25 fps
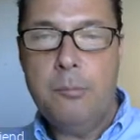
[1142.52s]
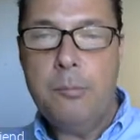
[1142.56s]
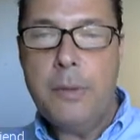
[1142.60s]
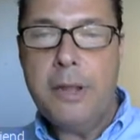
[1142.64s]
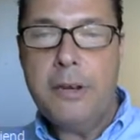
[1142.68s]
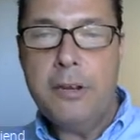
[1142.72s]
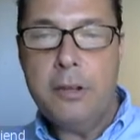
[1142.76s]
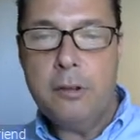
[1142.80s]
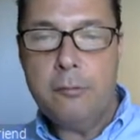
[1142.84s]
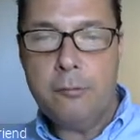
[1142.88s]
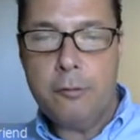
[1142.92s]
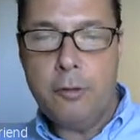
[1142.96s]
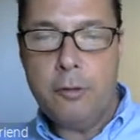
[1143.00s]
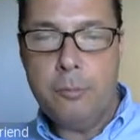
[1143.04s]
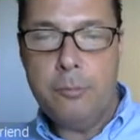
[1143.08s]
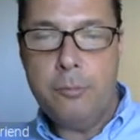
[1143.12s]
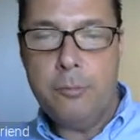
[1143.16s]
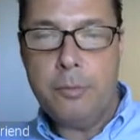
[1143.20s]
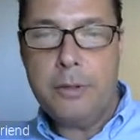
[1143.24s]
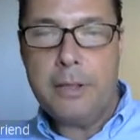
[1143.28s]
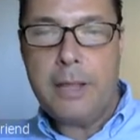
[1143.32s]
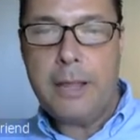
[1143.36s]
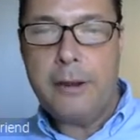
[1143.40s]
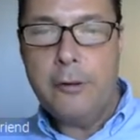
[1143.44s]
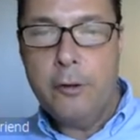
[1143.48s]
Many of
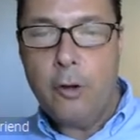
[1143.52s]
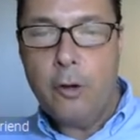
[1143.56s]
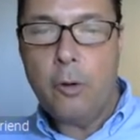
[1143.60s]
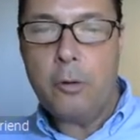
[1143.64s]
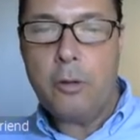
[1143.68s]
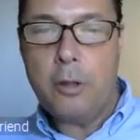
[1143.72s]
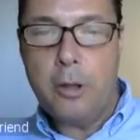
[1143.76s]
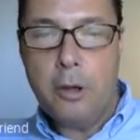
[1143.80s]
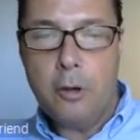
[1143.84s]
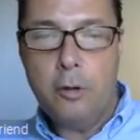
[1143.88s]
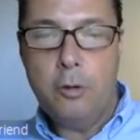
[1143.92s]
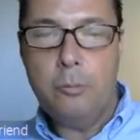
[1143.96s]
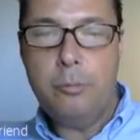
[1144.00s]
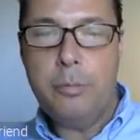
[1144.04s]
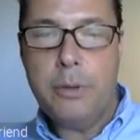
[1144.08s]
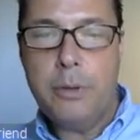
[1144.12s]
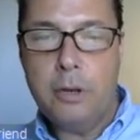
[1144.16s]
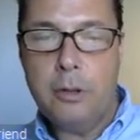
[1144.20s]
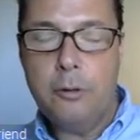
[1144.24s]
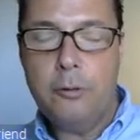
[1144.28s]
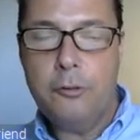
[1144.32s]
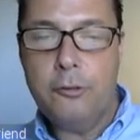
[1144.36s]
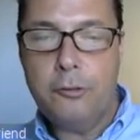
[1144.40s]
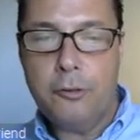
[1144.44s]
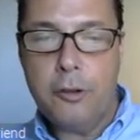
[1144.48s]
them cannot go
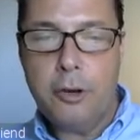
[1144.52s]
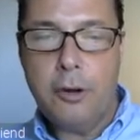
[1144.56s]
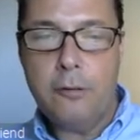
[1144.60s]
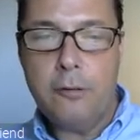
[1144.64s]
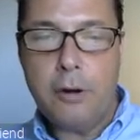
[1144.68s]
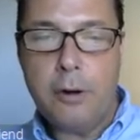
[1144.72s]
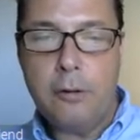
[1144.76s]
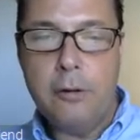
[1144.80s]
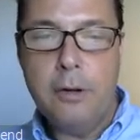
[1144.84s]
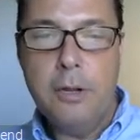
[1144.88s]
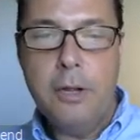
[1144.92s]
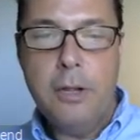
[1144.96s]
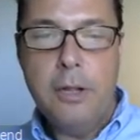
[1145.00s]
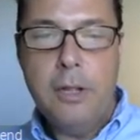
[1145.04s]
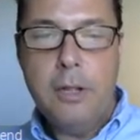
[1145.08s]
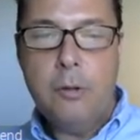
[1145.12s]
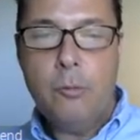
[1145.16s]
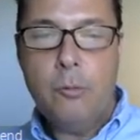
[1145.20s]
below 0,